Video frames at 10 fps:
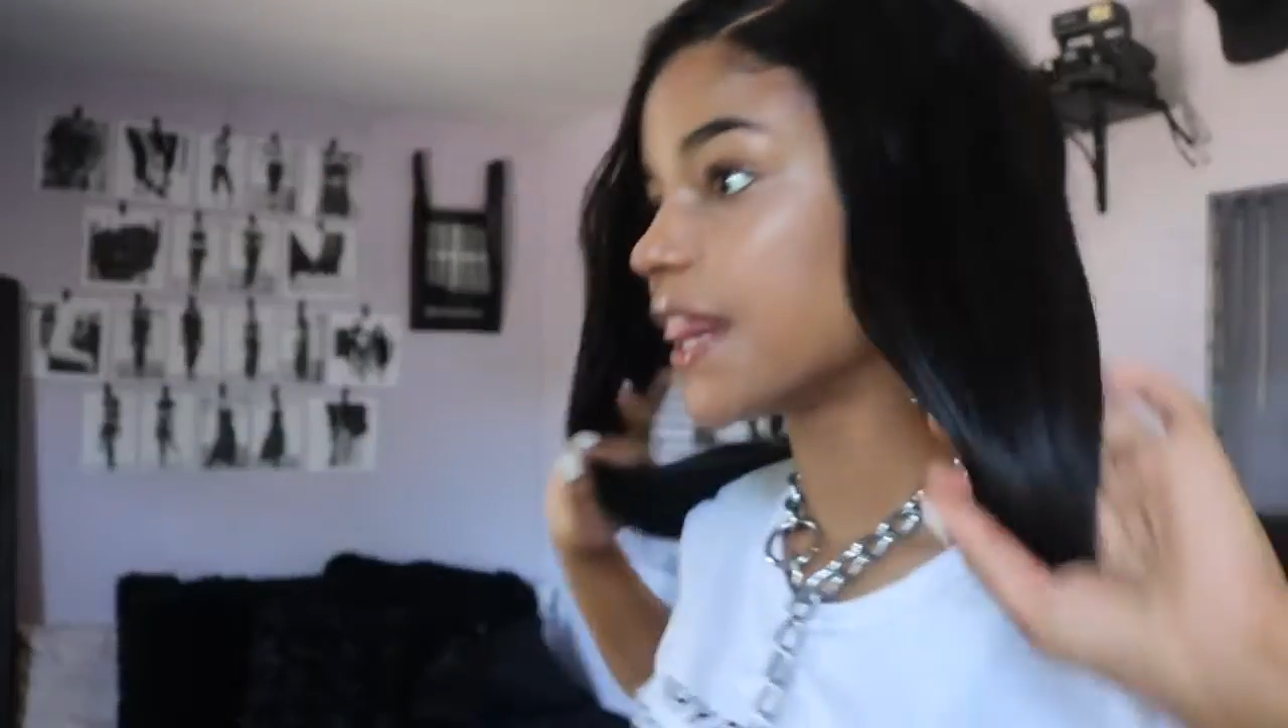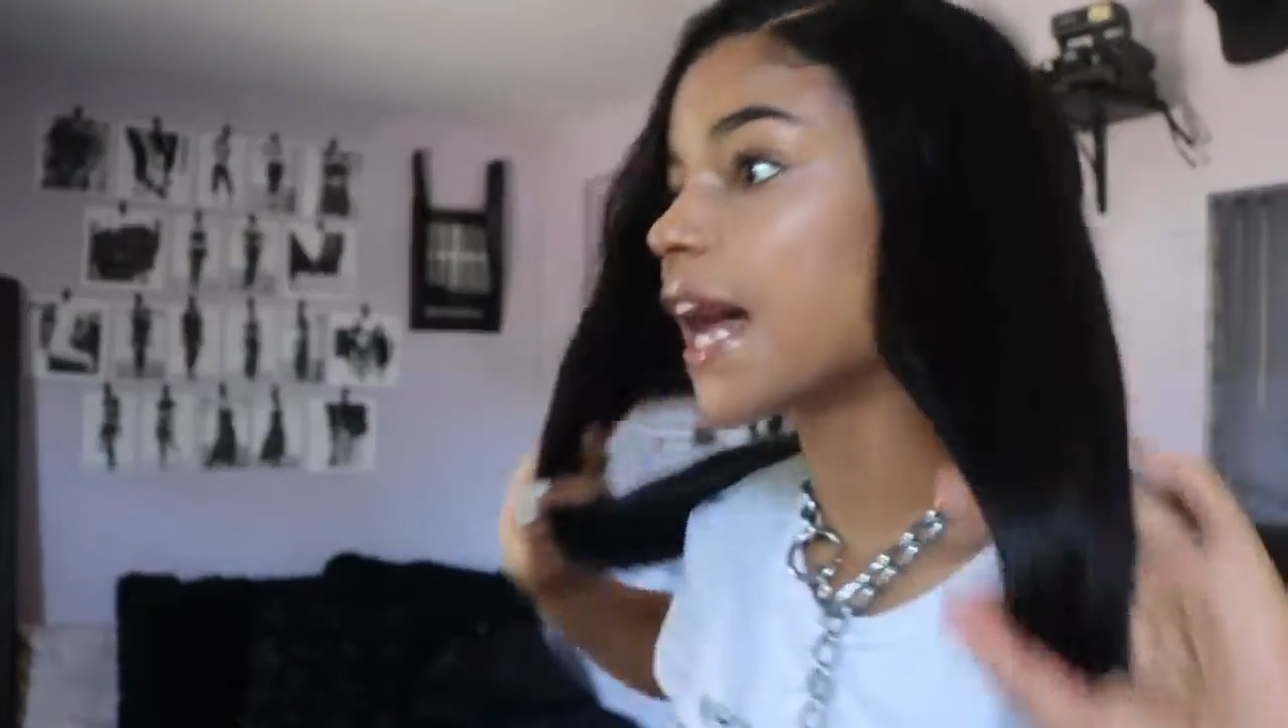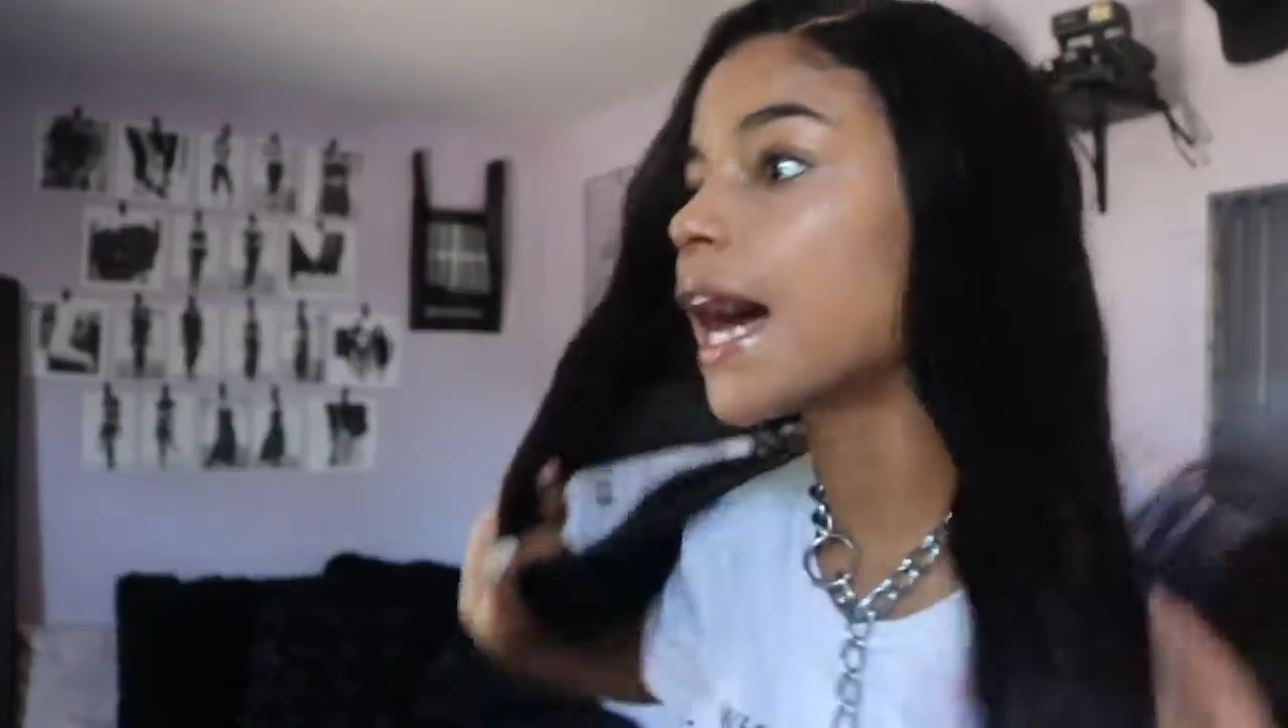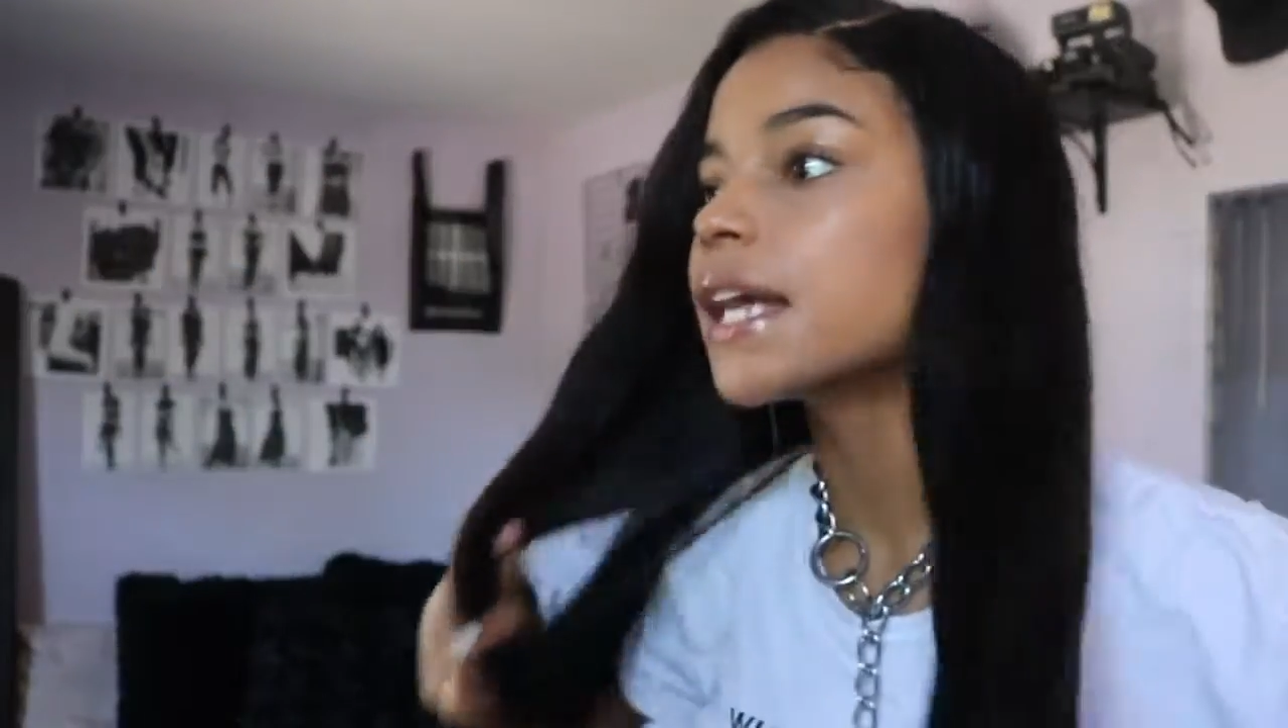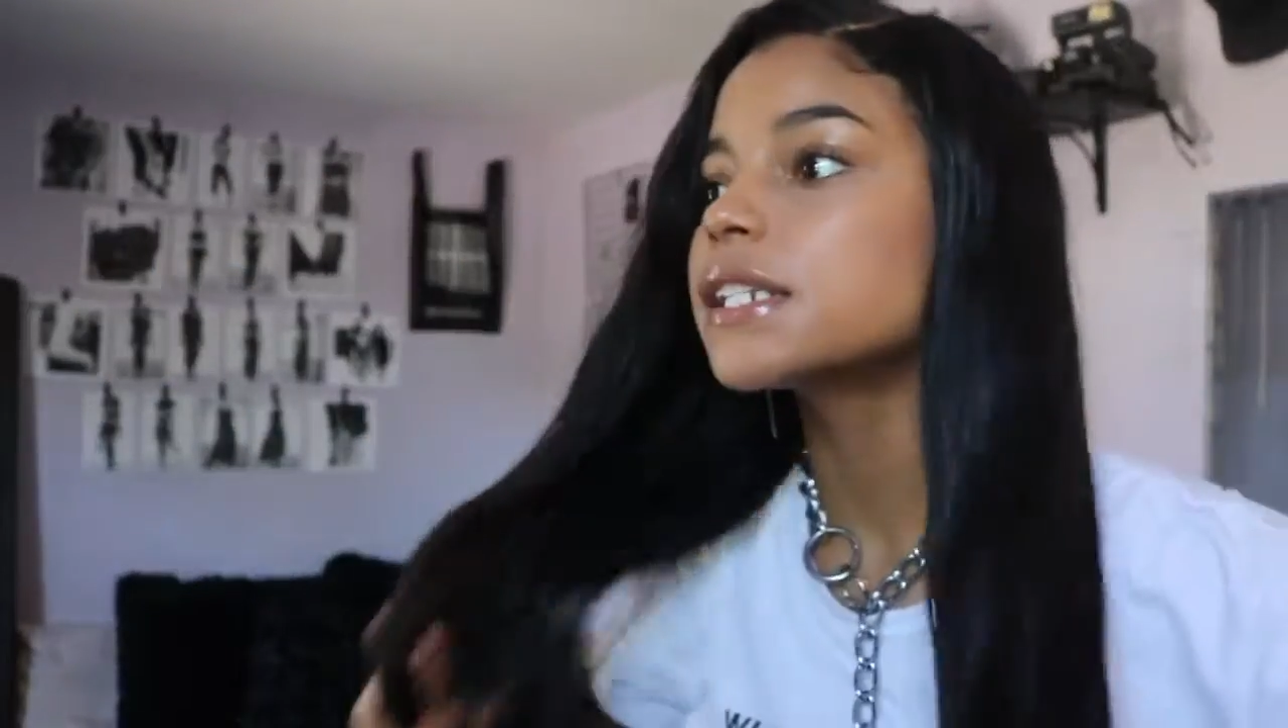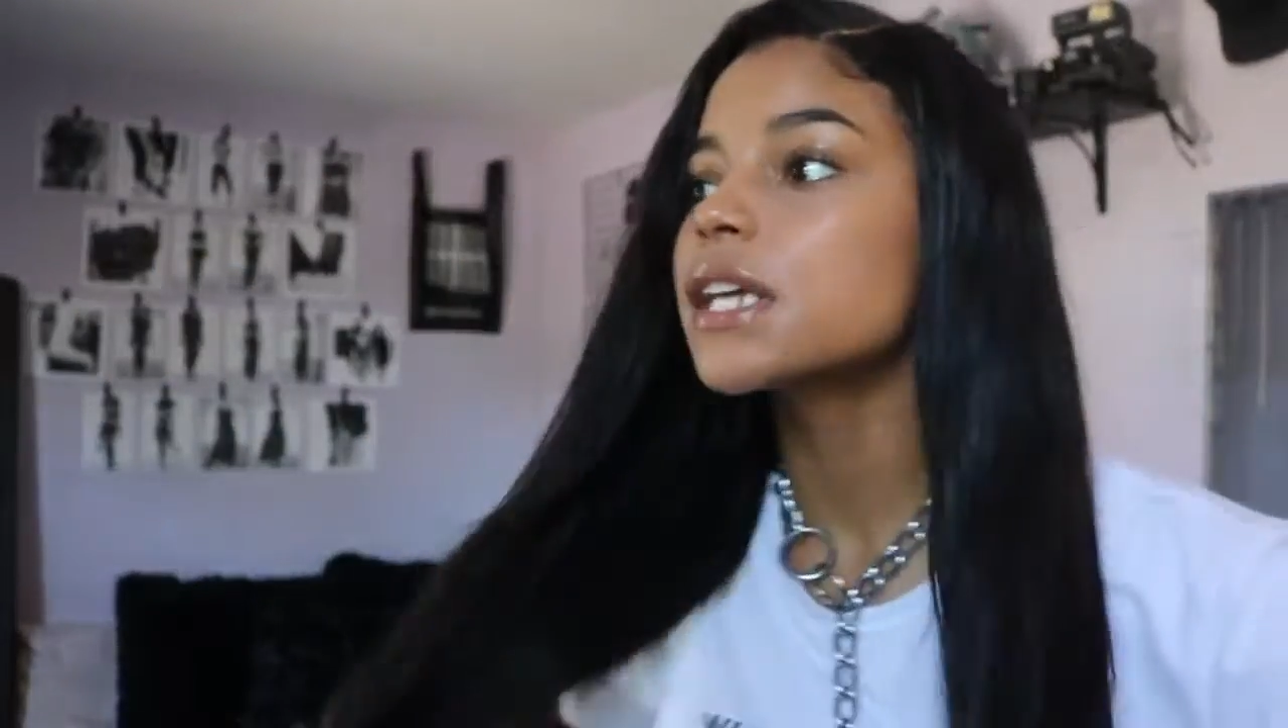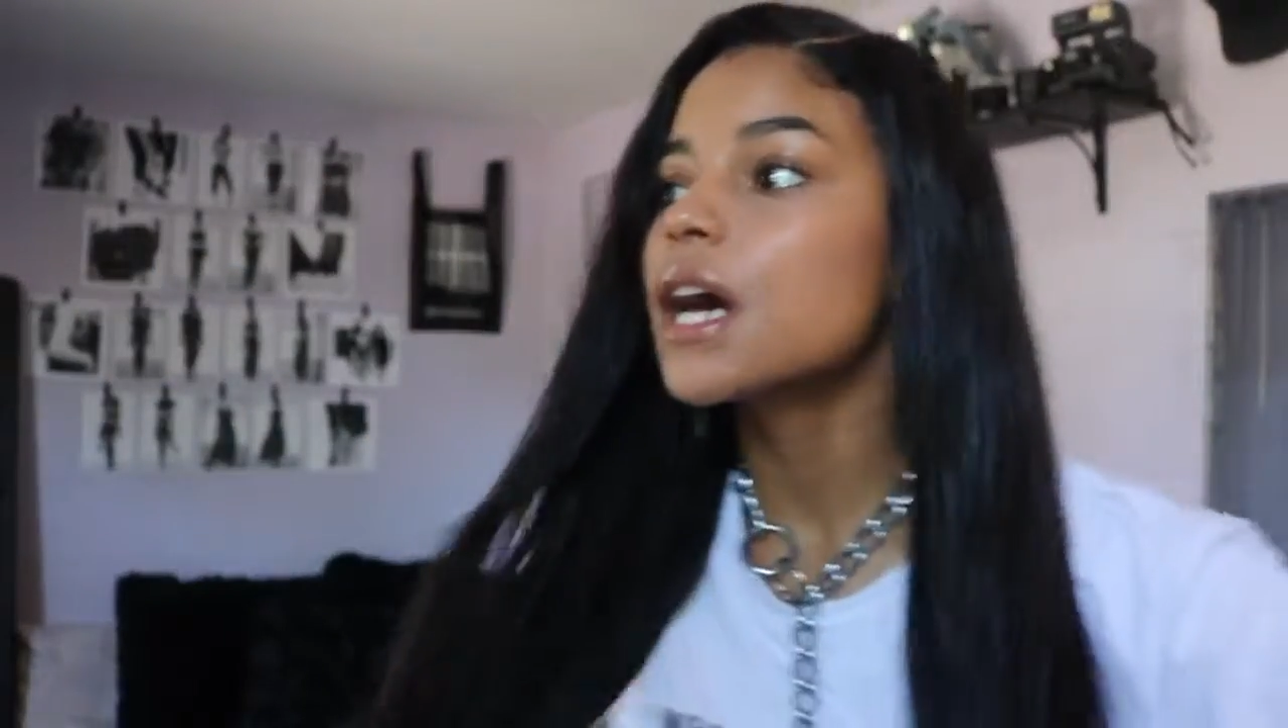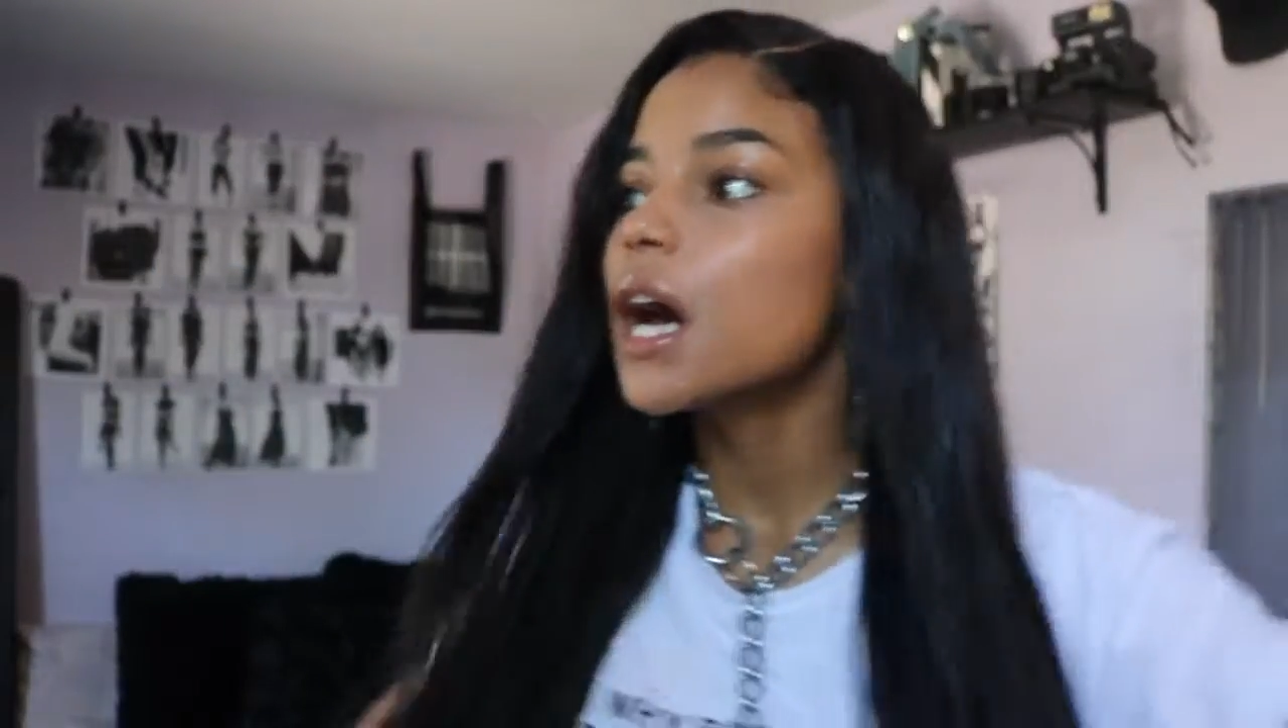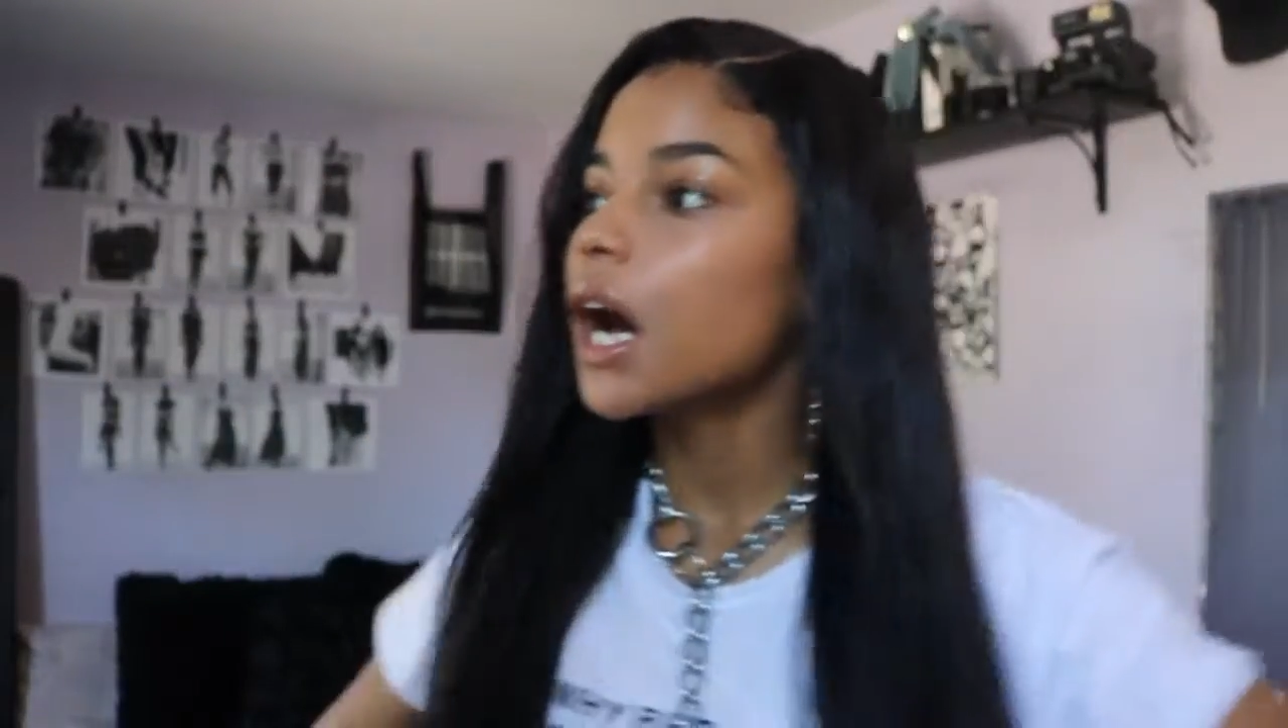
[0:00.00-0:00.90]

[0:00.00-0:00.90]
that.